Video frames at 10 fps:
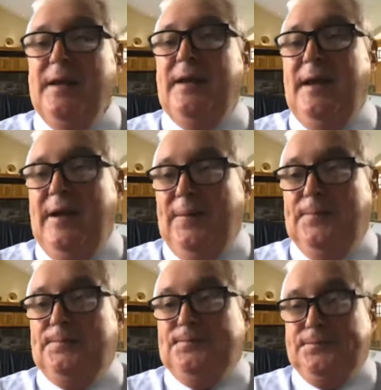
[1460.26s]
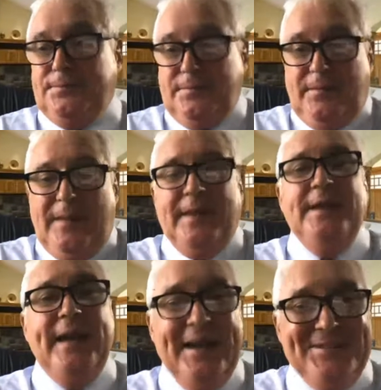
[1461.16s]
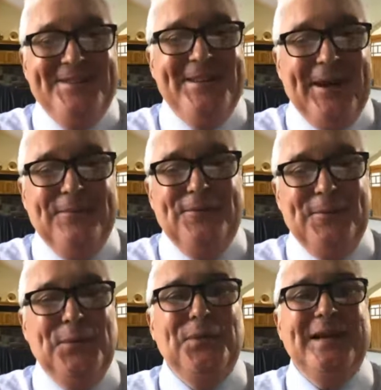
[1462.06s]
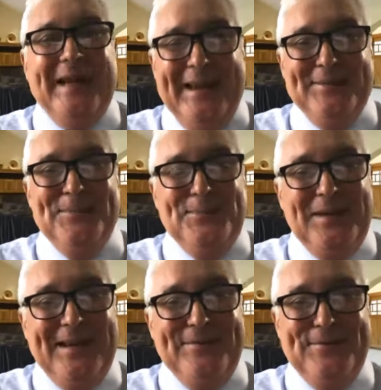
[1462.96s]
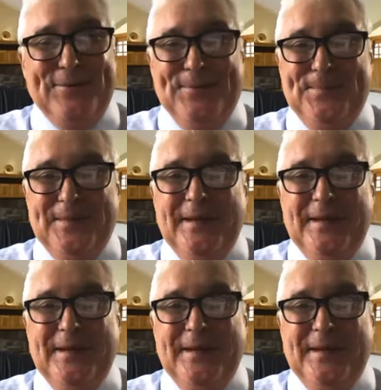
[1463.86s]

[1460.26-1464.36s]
Now, it has to come from a relatable platform.